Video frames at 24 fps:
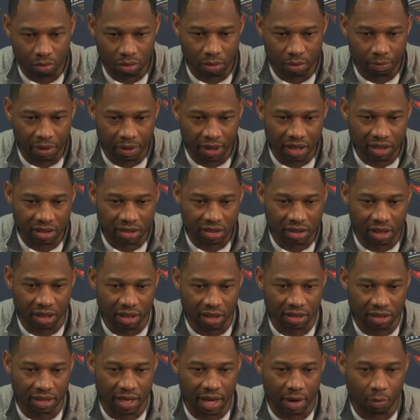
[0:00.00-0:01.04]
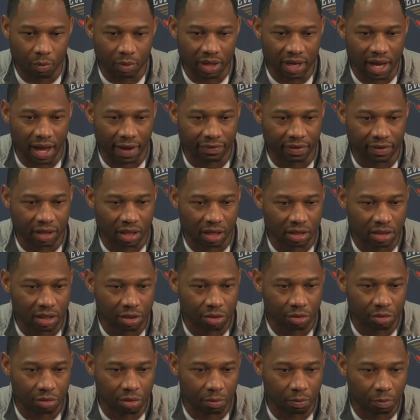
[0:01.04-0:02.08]
The biggest thing is that we have to
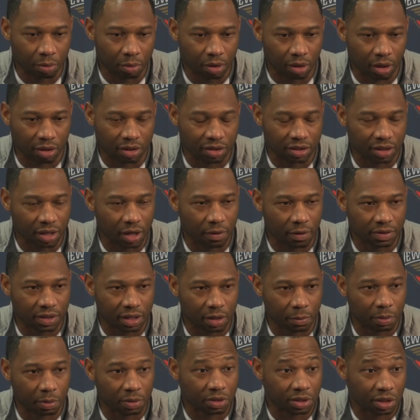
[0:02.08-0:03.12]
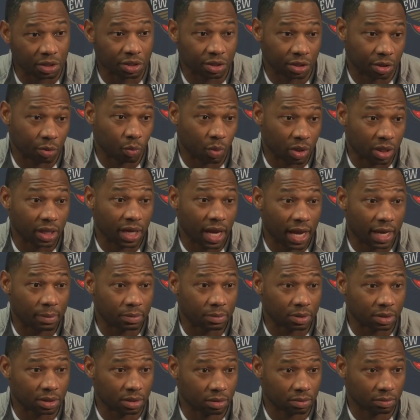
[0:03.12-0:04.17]
continue to put ourselves in a position to win
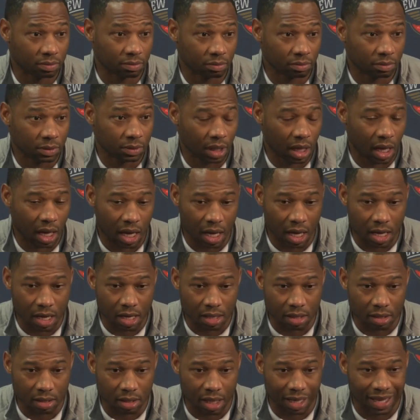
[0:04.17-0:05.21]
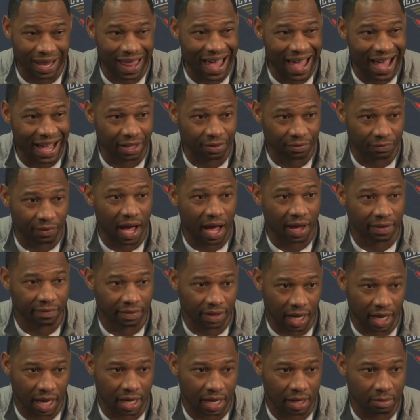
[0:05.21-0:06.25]
games. And the last
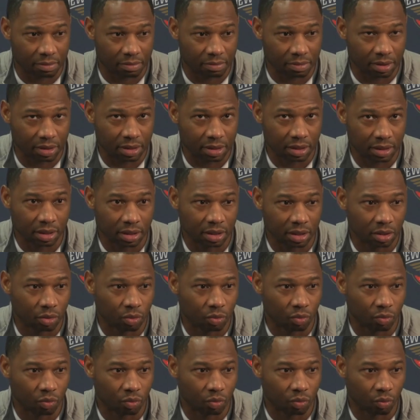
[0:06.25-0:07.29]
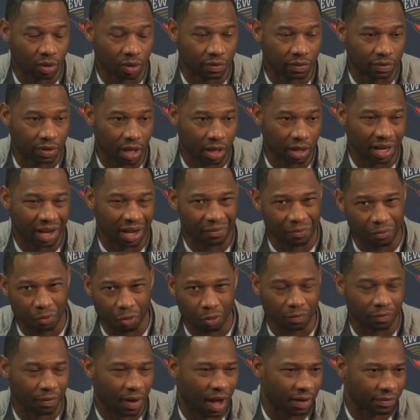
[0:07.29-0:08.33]
five games, we've done that.
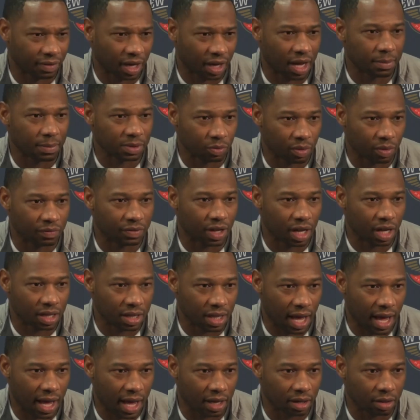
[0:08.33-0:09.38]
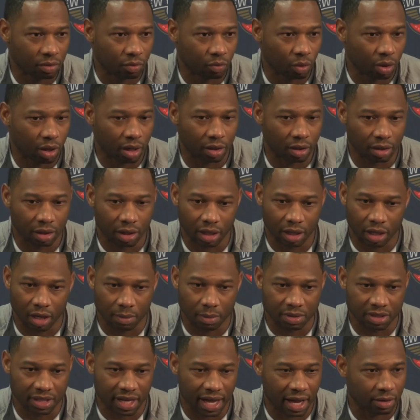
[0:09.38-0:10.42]
Four or five games, we've done that, where it
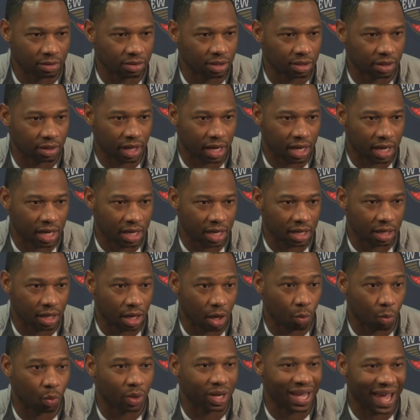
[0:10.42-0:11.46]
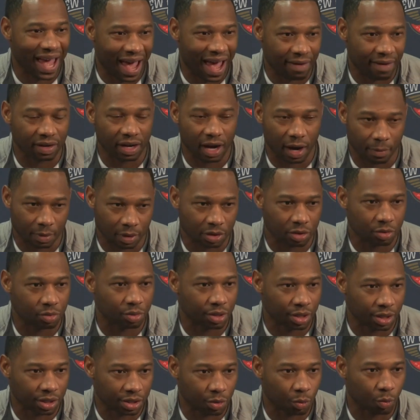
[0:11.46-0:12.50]
comes down to the end and we have an
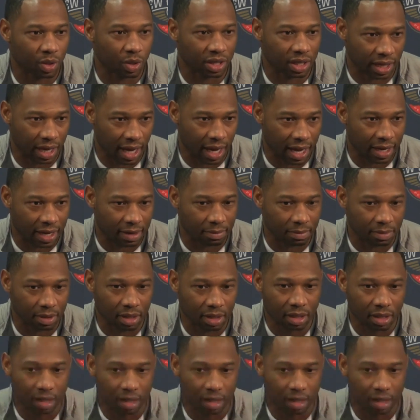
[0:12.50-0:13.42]
opportunity to win the game.